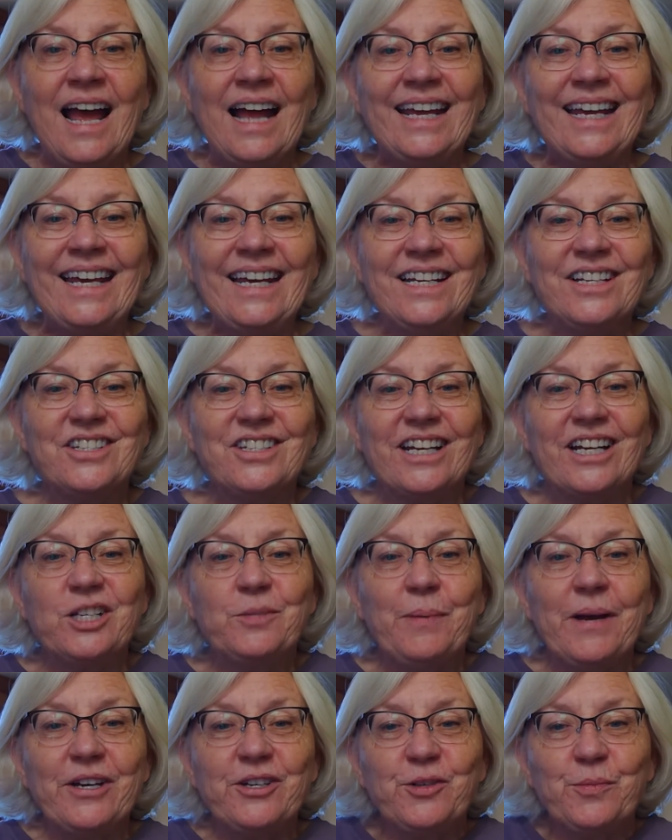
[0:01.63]
Hi, kids.
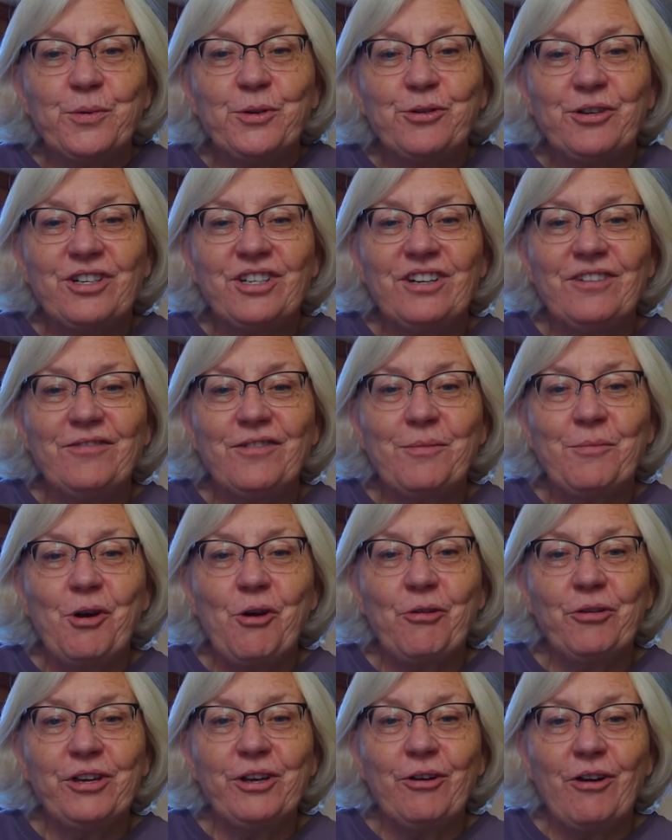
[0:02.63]
It's Pastor Patricia from
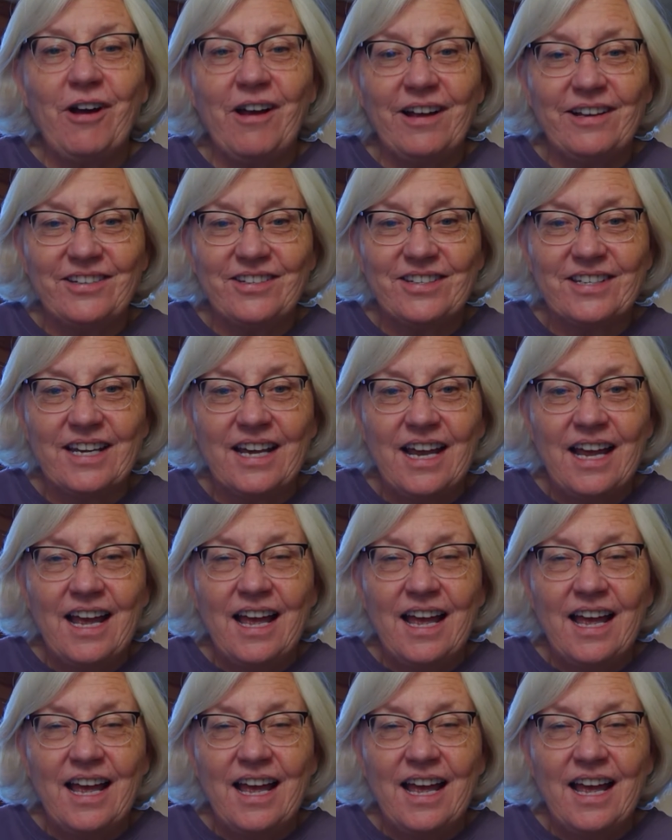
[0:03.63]
Holy Cross.